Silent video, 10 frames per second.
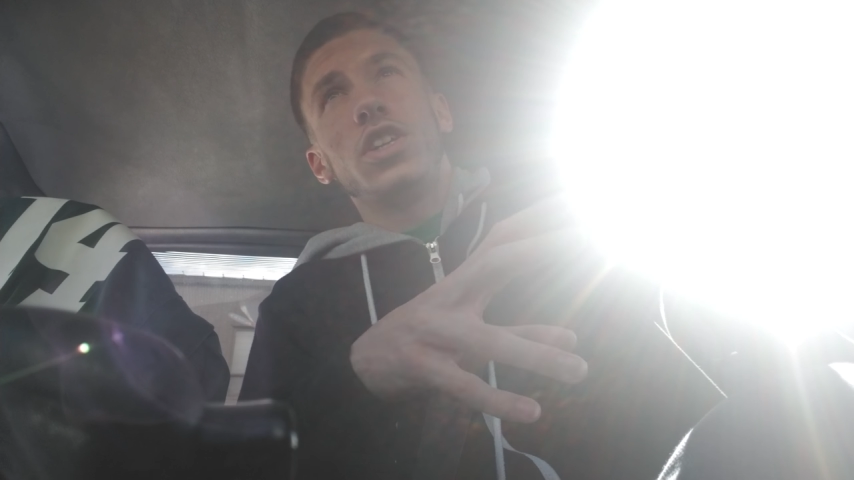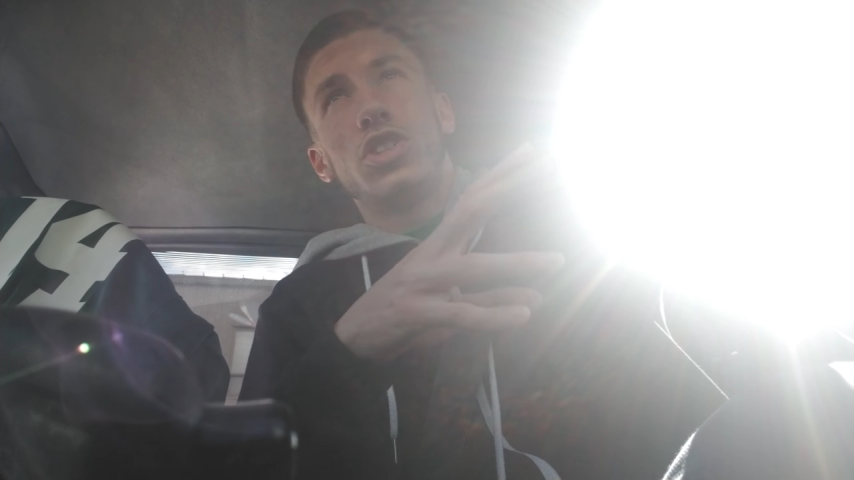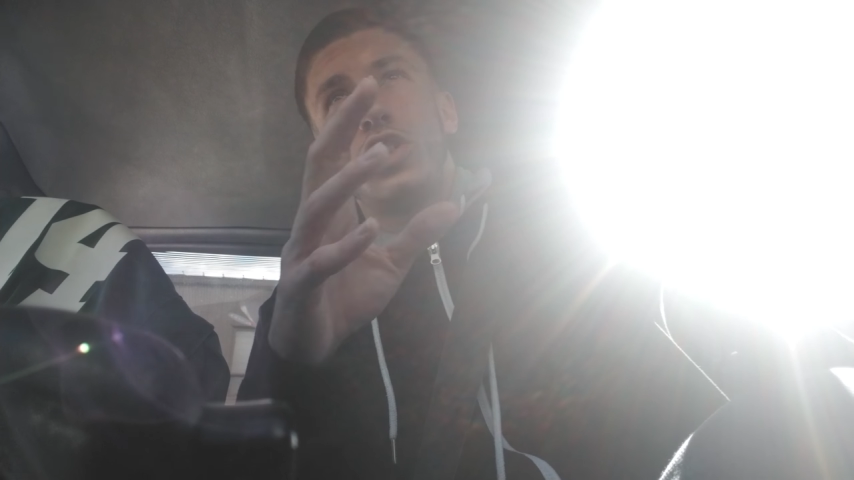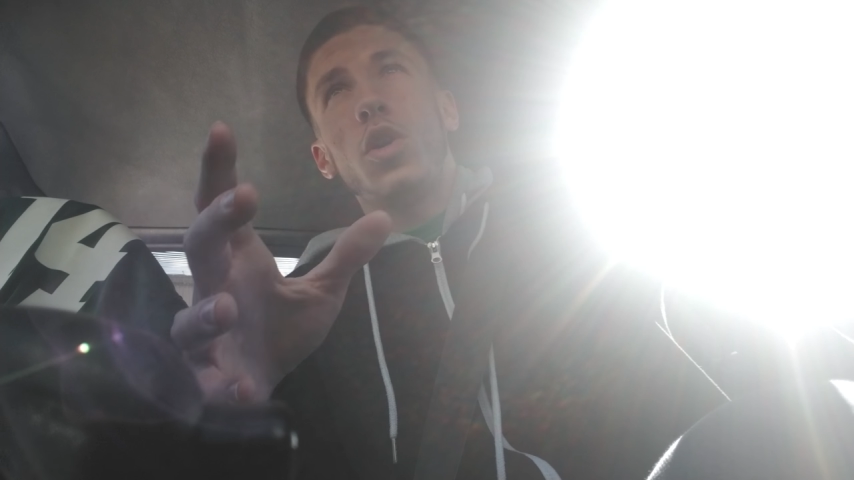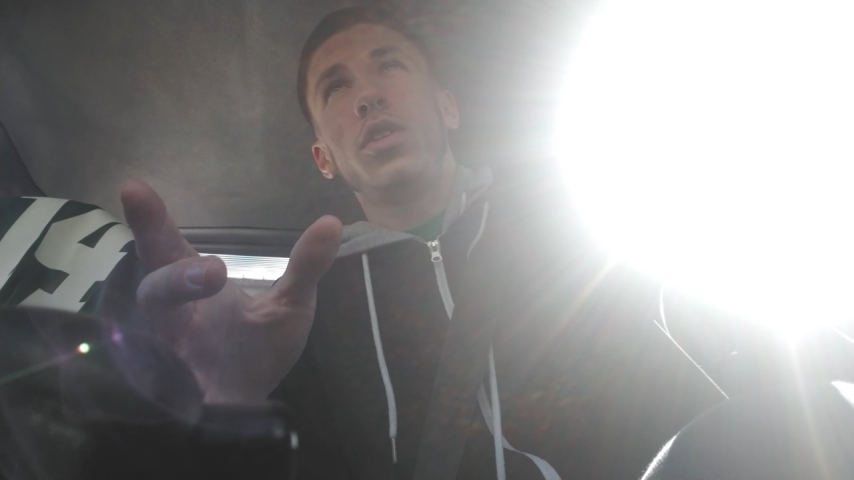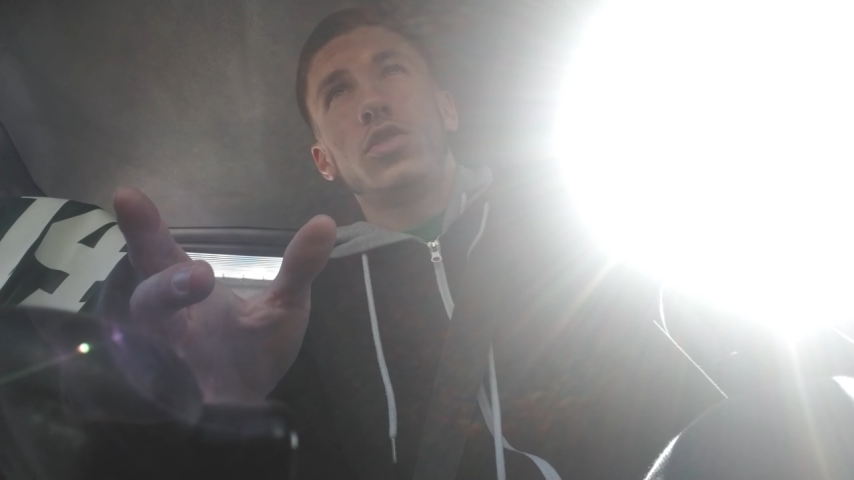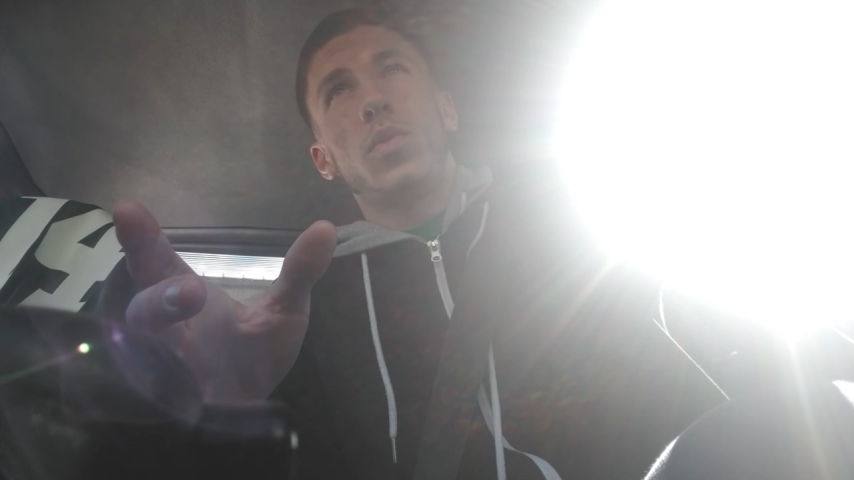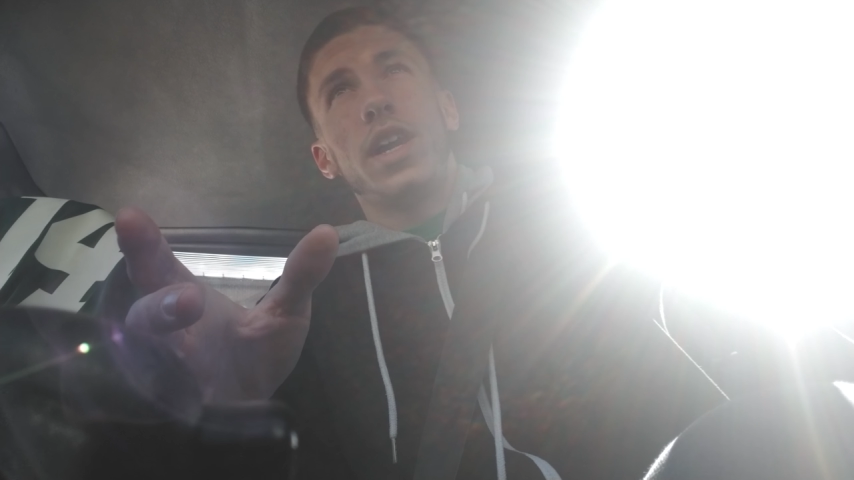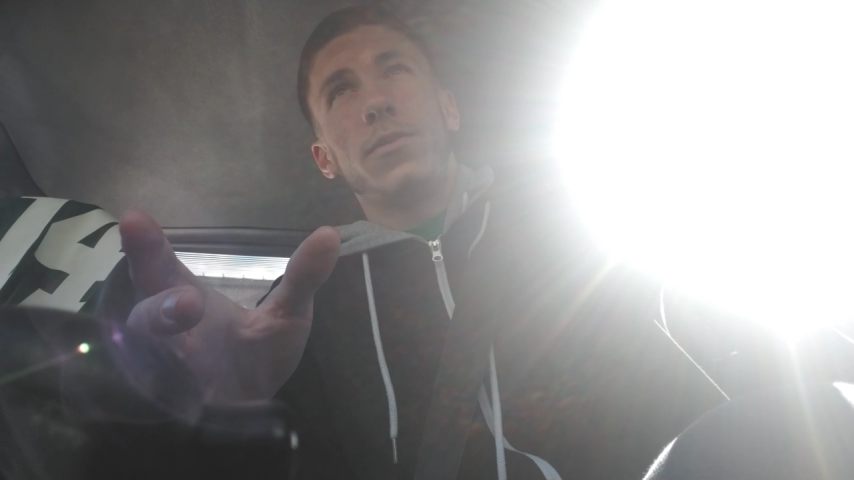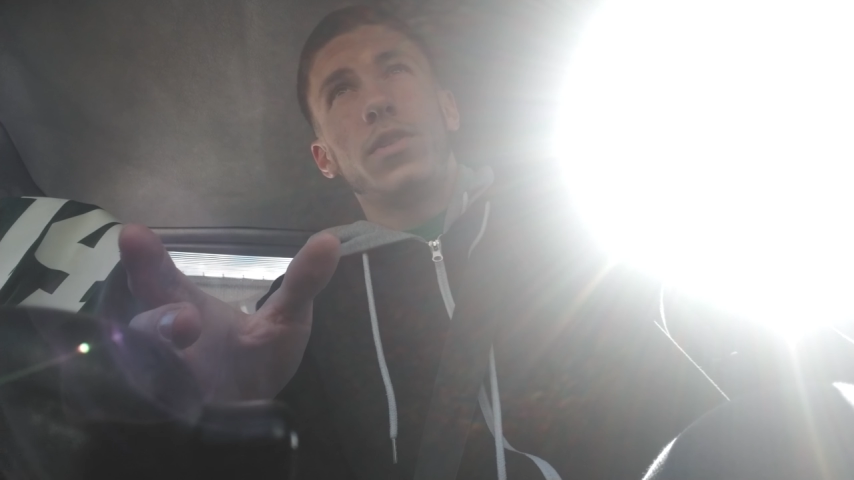He's shown he's
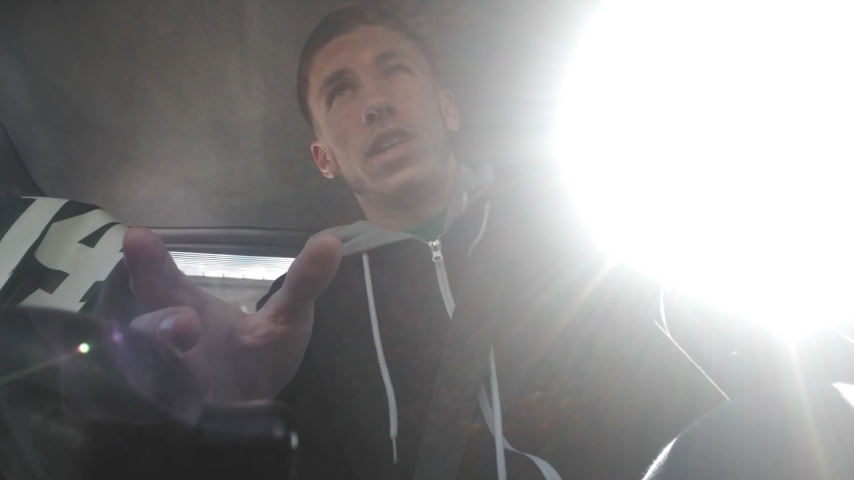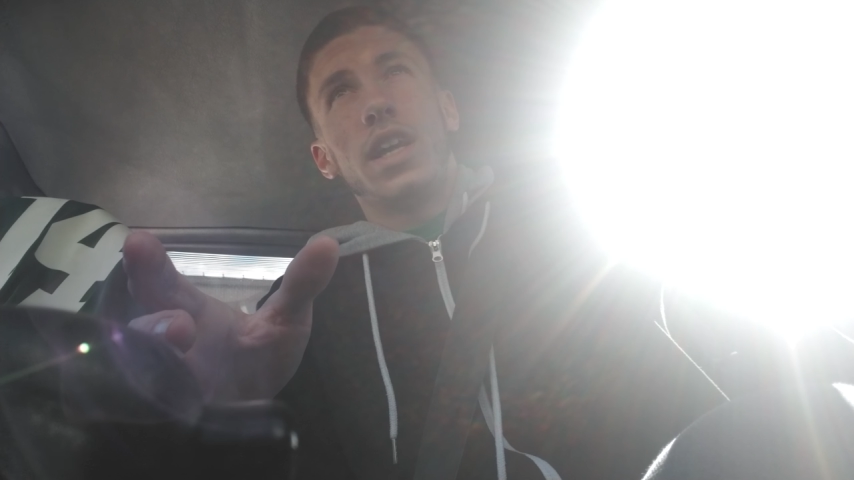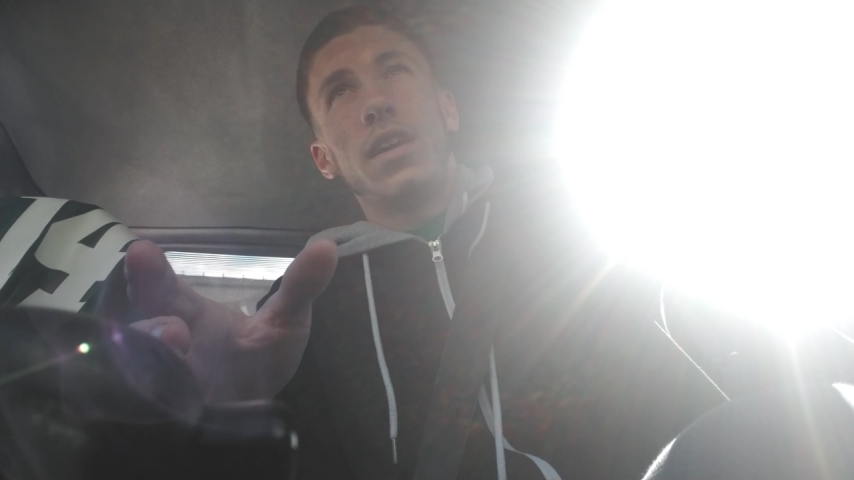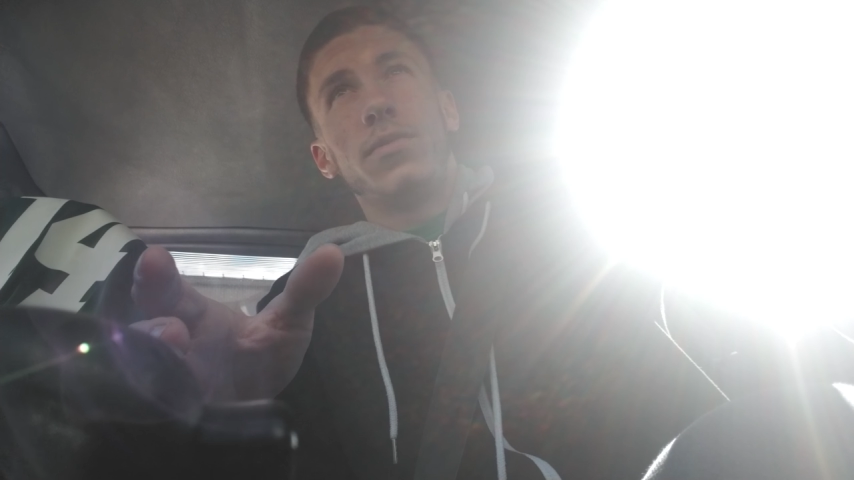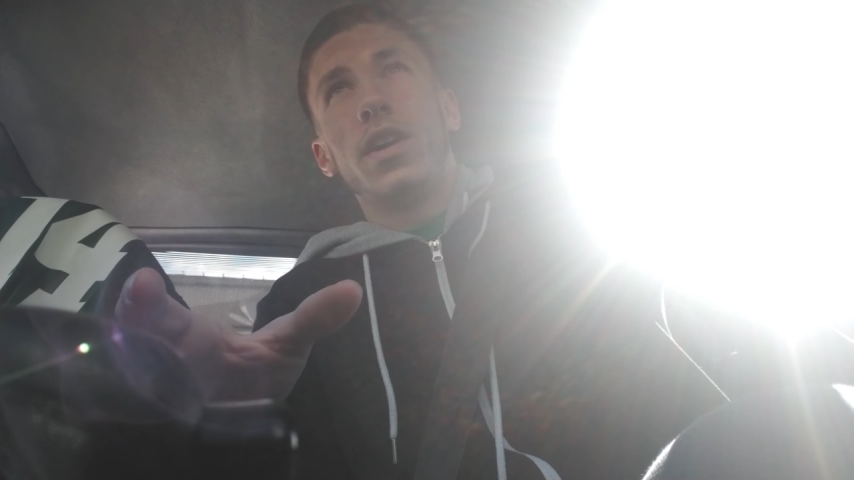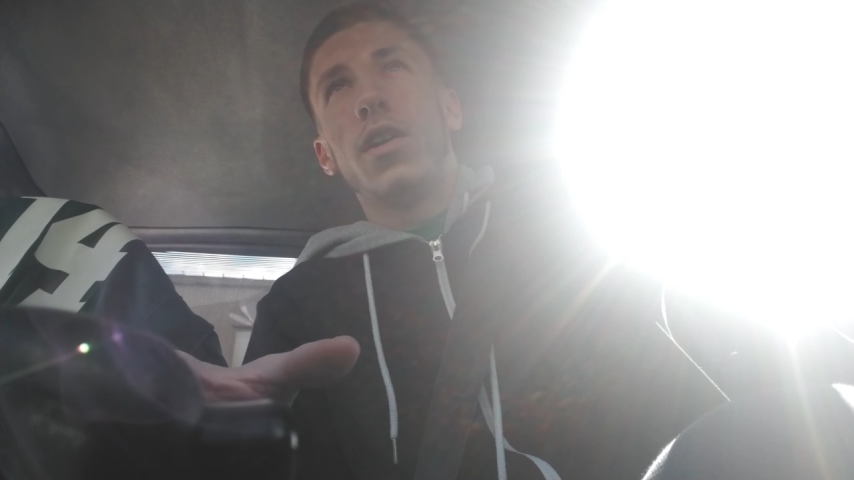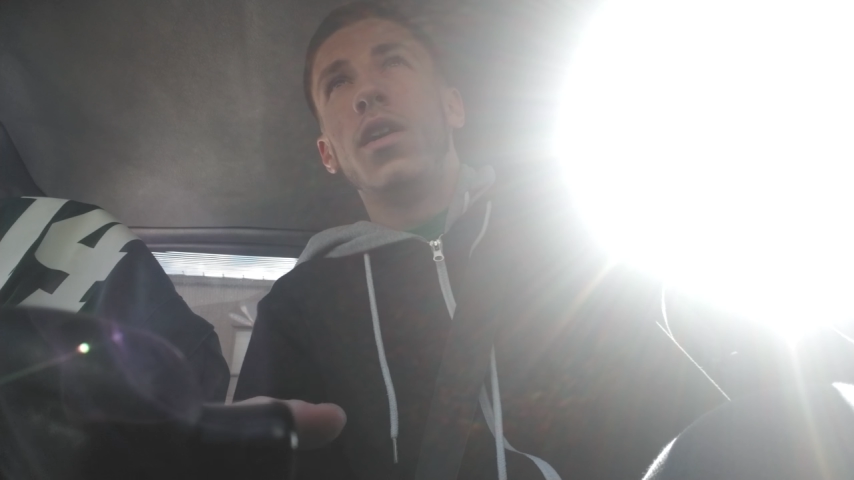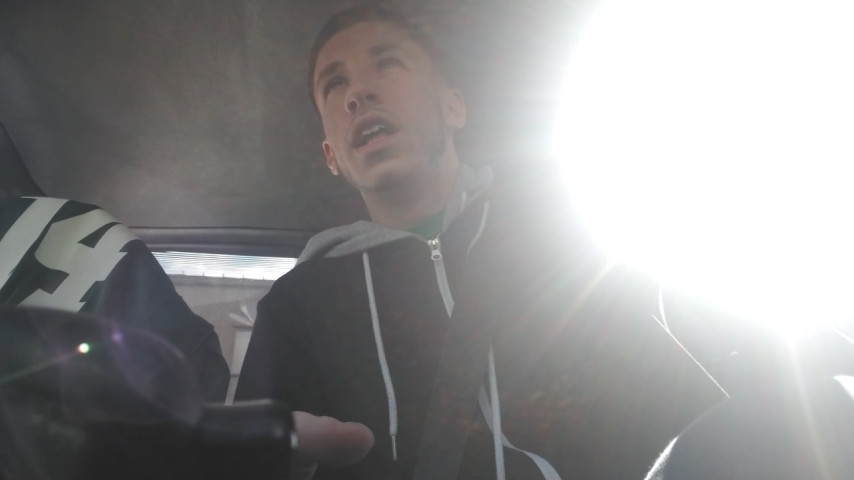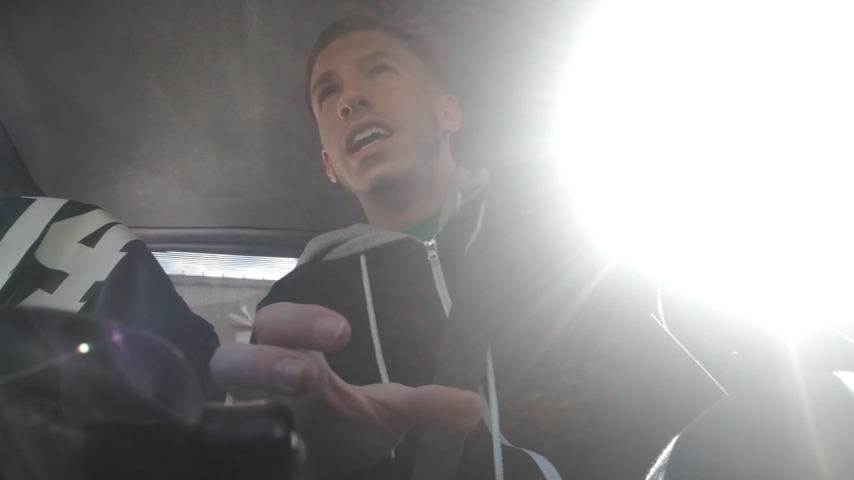ready for the NFL.